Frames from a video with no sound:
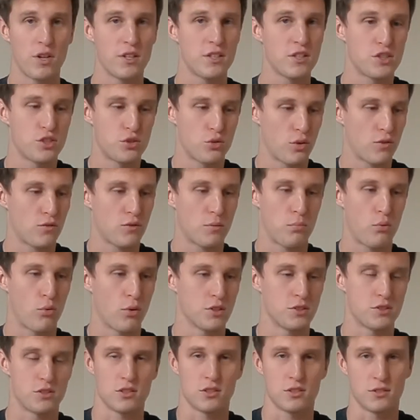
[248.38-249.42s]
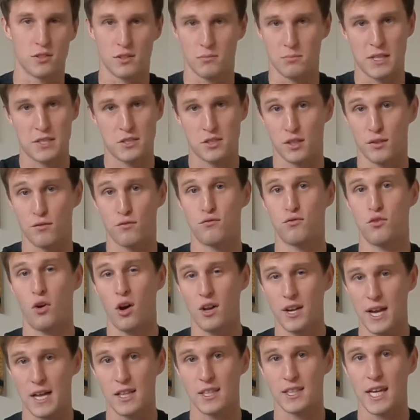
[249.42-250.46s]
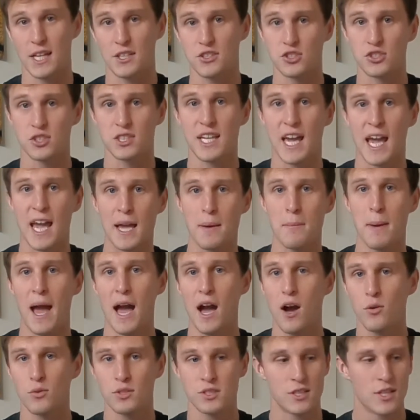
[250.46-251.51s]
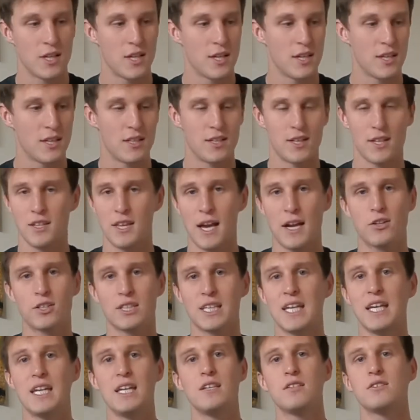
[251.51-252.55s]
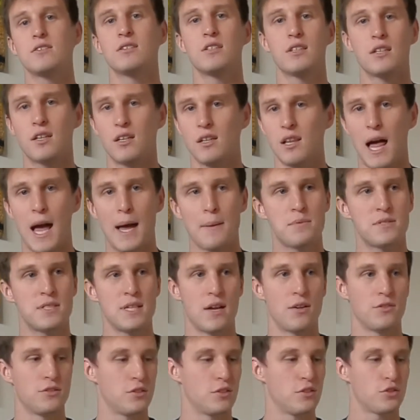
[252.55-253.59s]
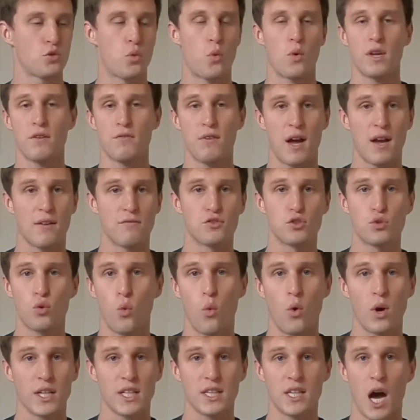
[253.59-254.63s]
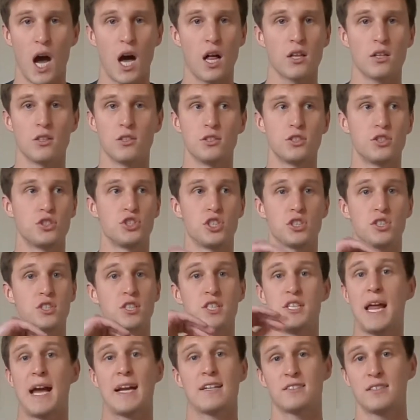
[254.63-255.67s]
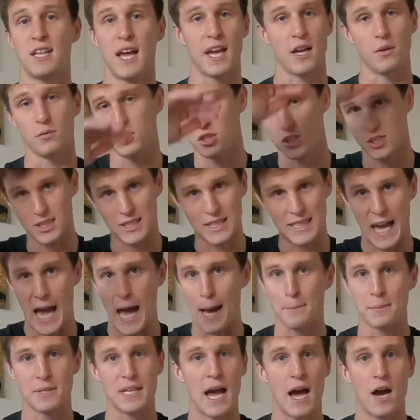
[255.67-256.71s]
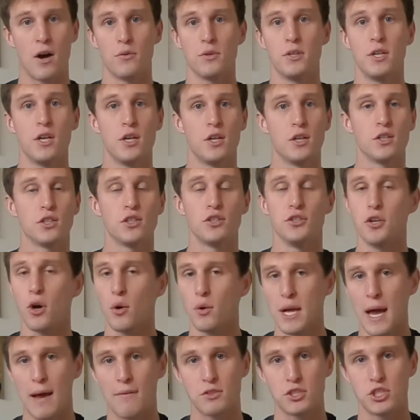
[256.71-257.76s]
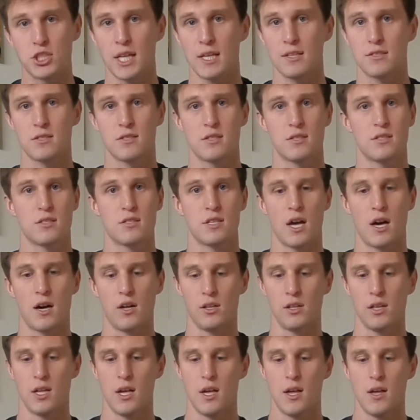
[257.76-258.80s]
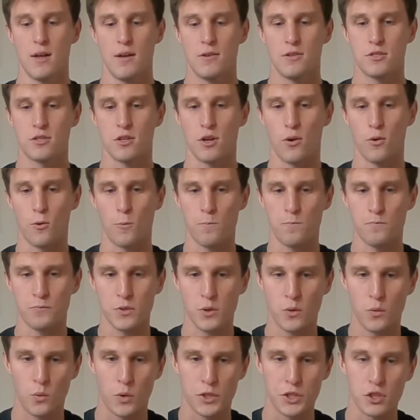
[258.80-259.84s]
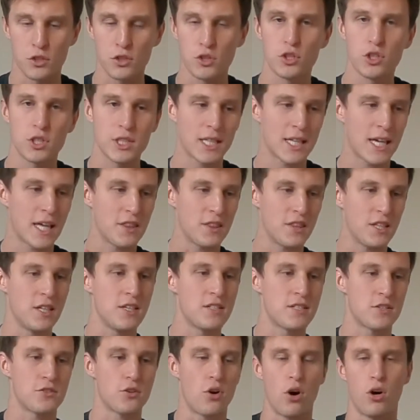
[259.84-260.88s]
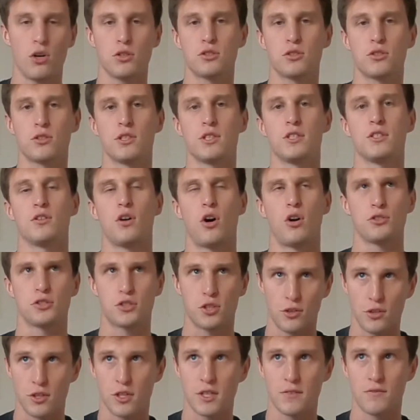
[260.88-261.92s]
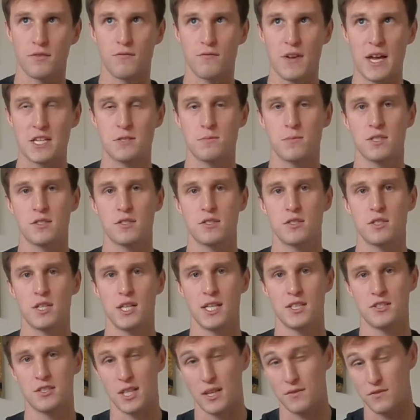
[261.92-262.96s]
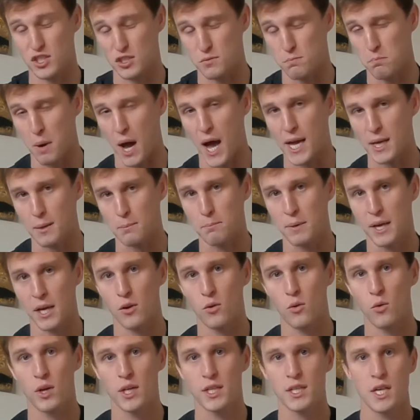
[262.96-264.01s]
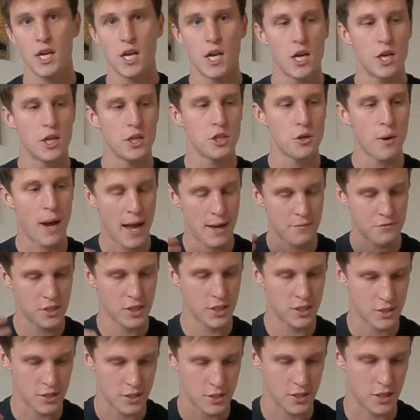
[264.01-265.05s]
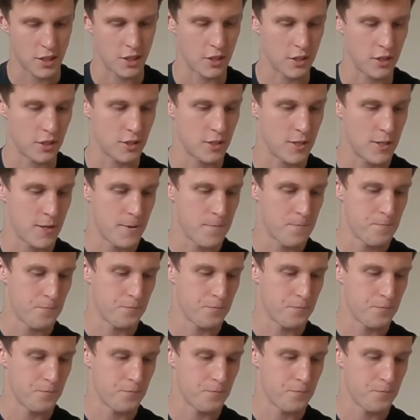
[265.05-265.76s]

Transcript: one of these short reports or basically fraud allegations came out, that could easily collapse down to $25, $20 just the next day. It would just gap down. You don't have a chance to sell. So when you're looking at these as alternative investments instead of just buying Bitcoin, you have to consider